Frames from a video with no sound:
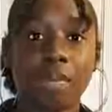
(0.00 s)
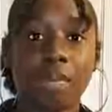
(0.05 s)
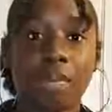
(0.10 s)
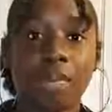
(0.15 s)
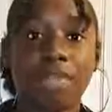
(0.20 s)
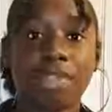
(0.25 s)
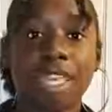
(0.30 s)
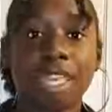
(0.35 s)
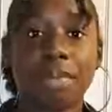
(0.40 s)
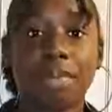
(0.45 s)

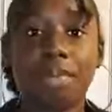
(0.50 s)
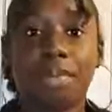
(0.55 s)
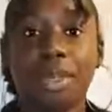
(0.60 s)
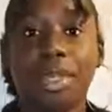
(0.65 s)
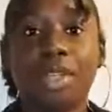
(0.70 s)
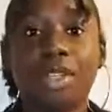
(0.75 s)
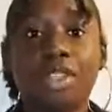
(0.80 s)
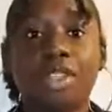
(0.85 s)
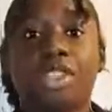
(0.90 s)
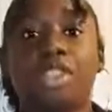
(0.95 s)
but they
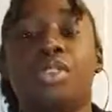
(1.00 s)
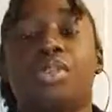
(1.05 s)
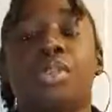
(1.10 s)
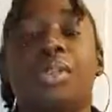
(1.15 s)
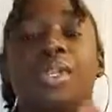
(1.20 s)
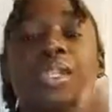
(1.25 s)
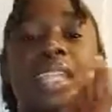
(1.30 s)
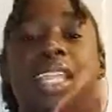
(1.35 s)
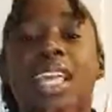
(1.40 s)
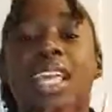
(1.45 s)
build you
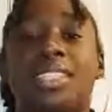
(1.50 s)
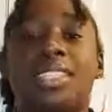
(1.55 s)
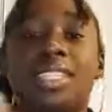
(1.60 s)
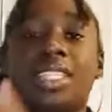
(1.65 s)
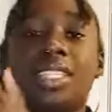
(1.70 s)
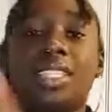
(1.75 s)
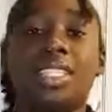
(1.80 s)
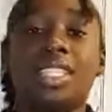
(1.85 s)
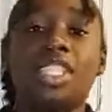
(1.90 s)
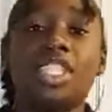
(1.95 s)
with
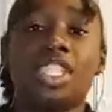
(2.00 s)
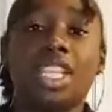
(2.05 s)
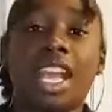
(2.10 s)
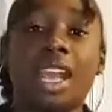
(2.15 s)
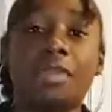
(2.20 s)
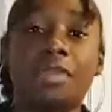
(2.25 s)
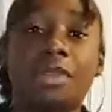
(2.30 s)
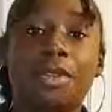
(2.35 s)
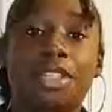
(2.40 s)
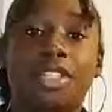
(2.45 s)
lessons and
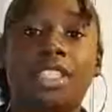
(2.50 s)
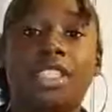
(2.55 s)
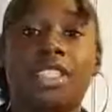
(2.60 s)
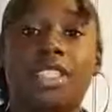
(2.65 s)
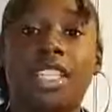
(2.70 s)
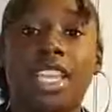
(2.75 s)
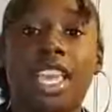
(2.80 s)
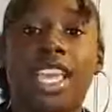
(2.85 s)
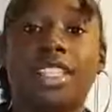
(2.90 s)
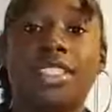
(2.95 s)
chapters and
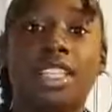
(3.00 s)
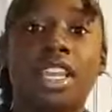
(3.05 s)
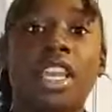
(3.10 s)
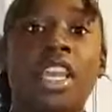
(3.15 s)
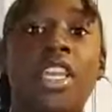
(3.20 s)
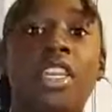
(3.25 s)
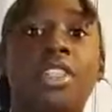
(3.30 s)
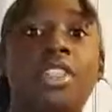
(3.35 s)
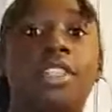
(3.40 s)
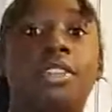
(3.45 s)
tests
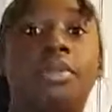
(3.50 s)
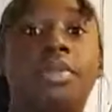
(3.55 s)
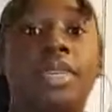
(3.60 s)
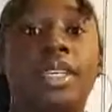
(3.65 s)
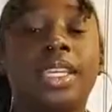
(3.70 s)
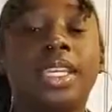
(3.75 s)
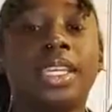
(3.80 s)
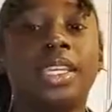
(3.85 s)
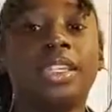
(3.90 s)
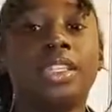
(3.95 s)

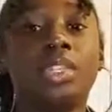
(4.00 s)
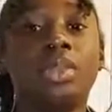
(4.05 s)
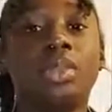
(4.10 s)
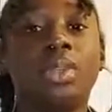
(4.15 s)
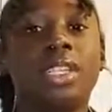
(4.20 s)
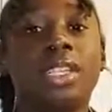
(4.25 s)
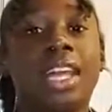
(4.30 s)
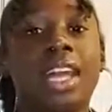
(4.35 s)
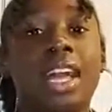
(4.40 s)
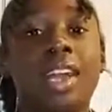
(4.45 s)
to
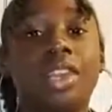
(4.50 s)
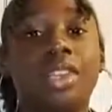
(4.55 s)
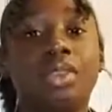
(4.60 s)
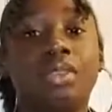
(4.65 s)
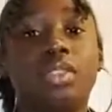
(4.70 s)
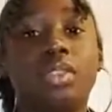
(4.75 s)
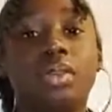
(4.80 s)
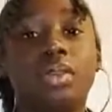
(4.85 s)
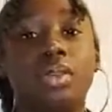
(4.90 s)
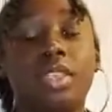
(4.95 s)
allow you
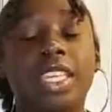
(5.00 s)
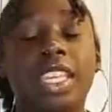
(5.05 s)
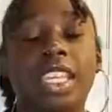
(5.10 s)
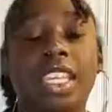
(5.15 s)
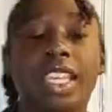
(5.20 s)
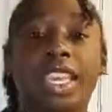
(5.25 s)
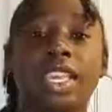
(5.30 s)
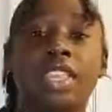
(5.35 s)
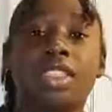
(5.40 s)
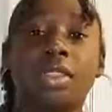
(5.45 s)
to
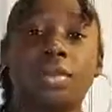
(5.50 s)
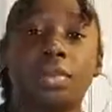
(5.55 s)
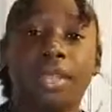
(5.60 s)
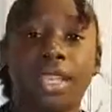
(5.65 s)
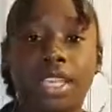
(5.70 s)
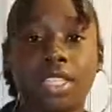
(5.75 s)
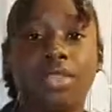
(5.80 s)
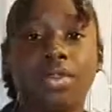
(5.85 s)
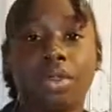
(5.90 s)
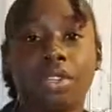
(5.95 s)
get in the
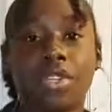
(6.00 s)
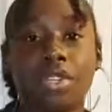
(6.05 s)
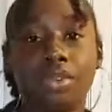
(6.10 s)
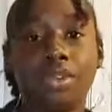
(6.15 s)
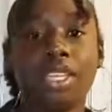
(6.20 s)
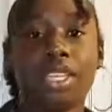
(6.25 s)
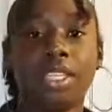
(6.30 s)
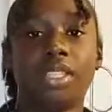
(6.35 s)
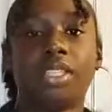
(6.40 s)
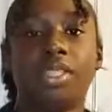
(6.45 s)
place where you
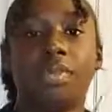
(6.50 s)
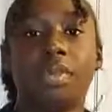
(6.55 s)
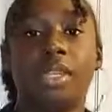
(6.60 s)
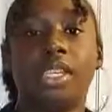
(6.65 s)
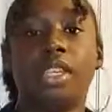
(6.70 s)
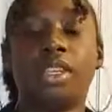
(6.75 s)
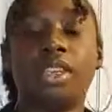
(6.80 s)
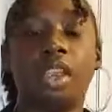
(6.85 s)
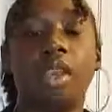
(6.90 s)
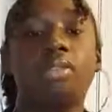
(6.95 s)
need to be
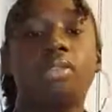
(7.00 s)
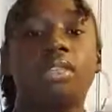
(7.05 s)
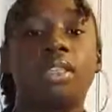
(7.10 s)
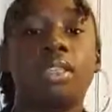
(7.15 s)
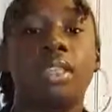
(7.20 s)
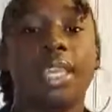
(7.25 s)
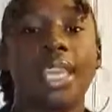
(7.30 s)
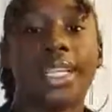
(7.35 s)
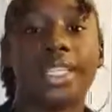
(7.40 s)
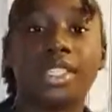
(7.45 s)
to go to
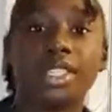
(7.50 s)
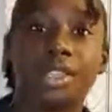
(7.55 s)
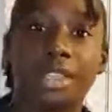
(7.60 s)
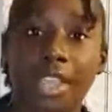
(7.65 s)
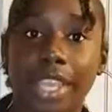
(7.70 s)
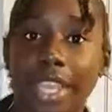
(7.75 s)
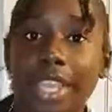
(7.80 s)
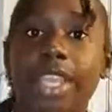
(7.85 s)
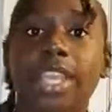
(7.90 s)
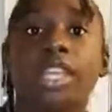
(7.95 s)
the next
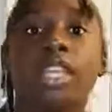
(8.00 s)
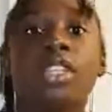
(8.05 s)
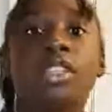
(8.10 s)
grade,